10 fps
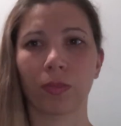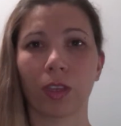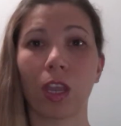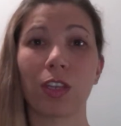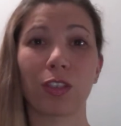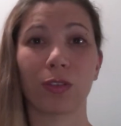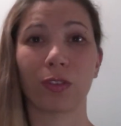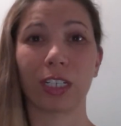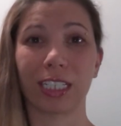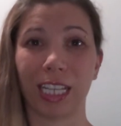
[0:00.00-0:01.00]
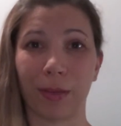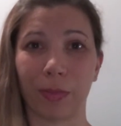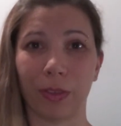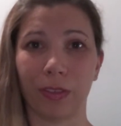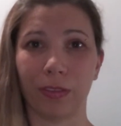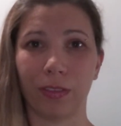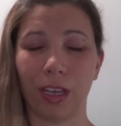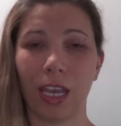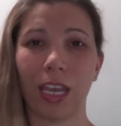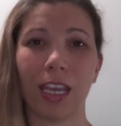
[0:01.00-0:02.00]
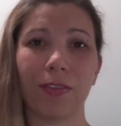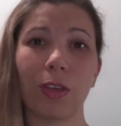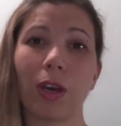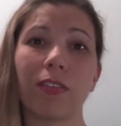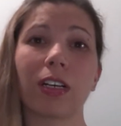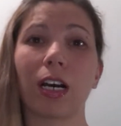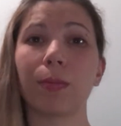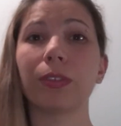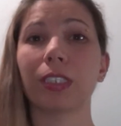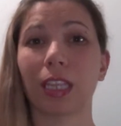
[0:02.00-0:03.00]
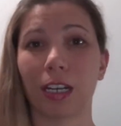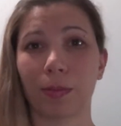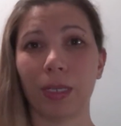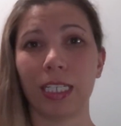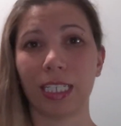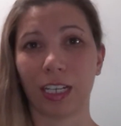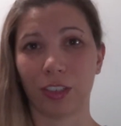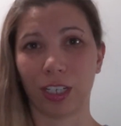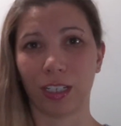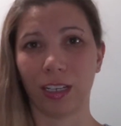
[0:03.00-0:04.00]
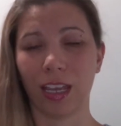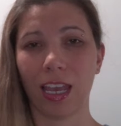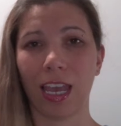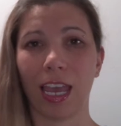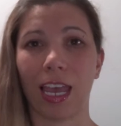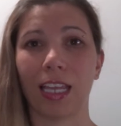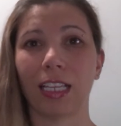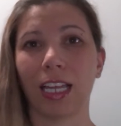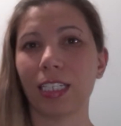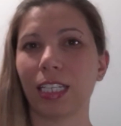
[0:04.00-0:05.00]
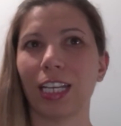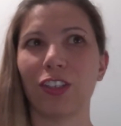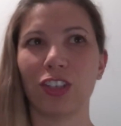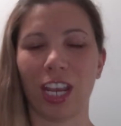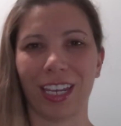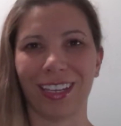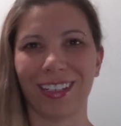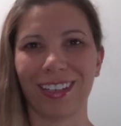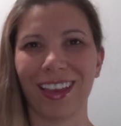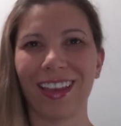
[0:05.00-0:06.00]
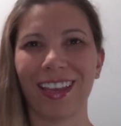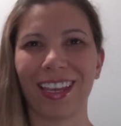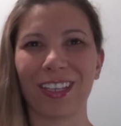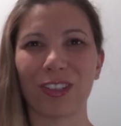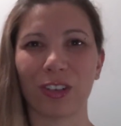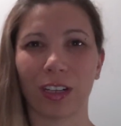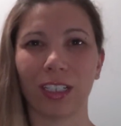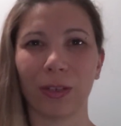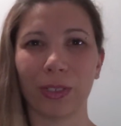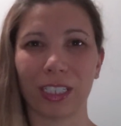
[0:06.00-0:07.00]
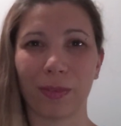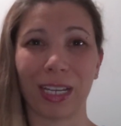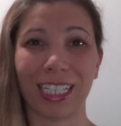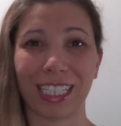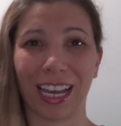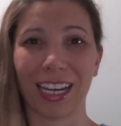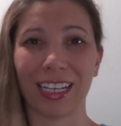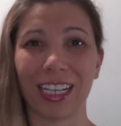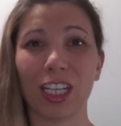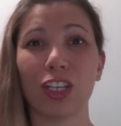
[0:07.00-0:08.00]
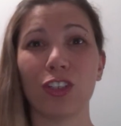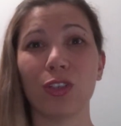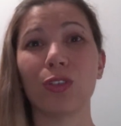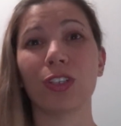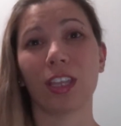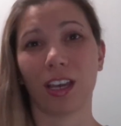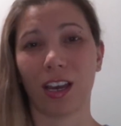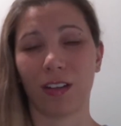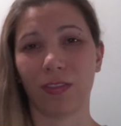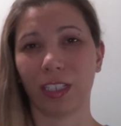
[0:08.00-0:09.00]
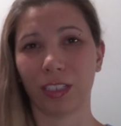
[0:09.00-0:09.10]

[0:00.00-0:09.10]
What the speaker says: So for example, if you have a couples therapy session and let's say Jane is struggling with some anxiety due to the conflict of the